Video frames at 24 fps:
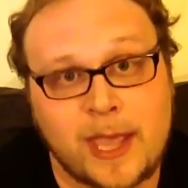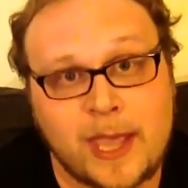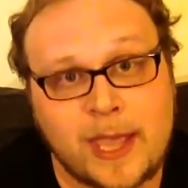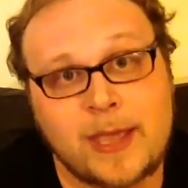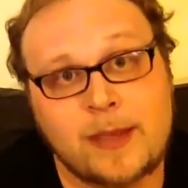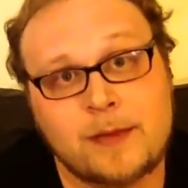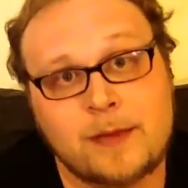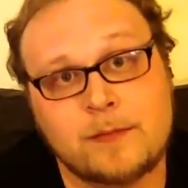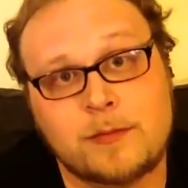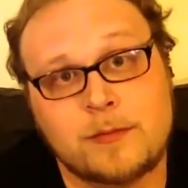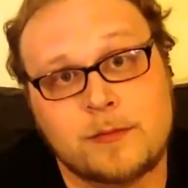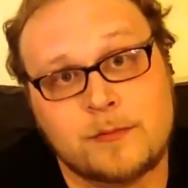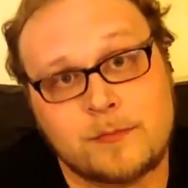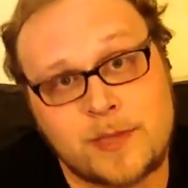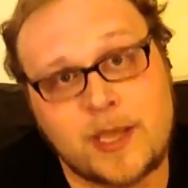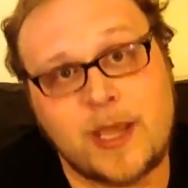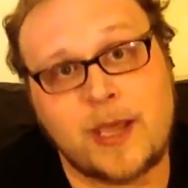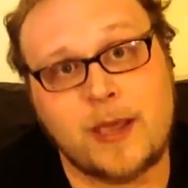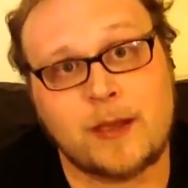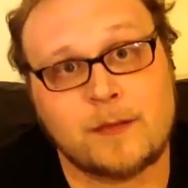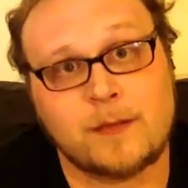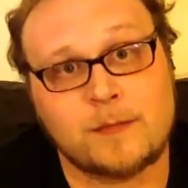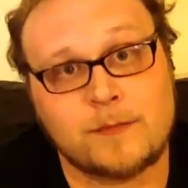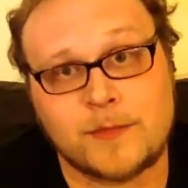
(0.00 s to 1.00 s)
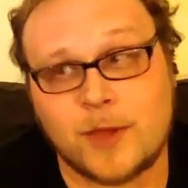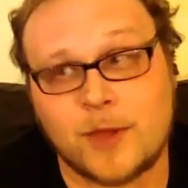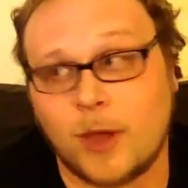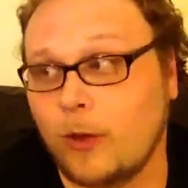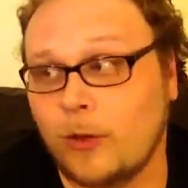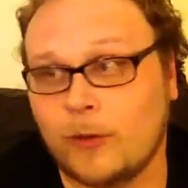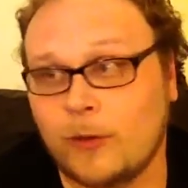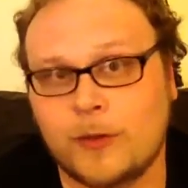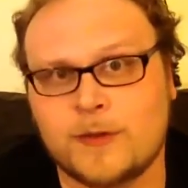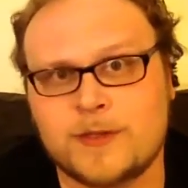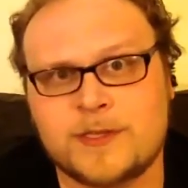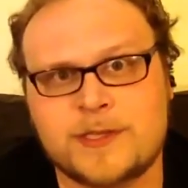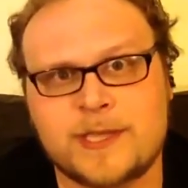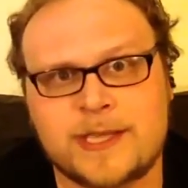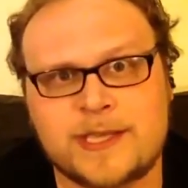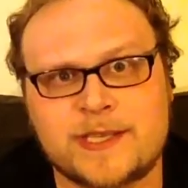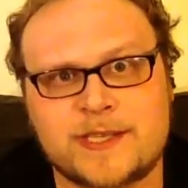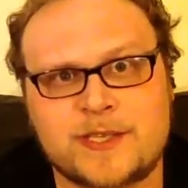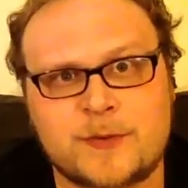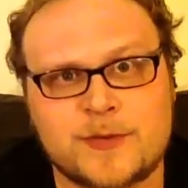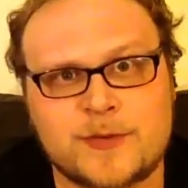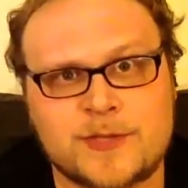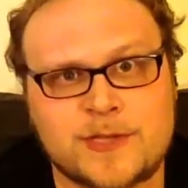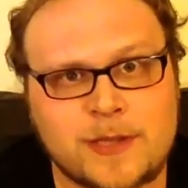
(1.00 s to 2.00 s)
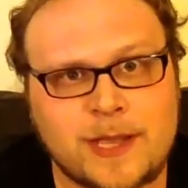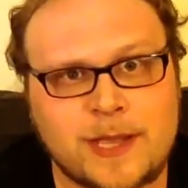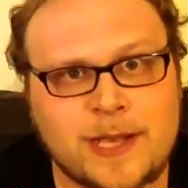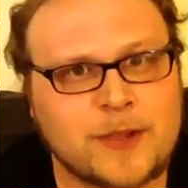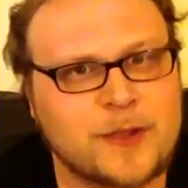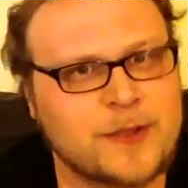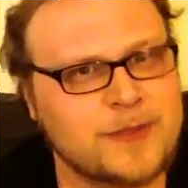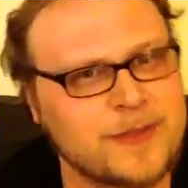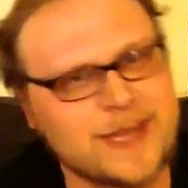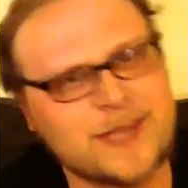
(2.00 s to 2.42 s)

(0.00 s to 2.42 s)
and yeah, all those things do us a lot of good,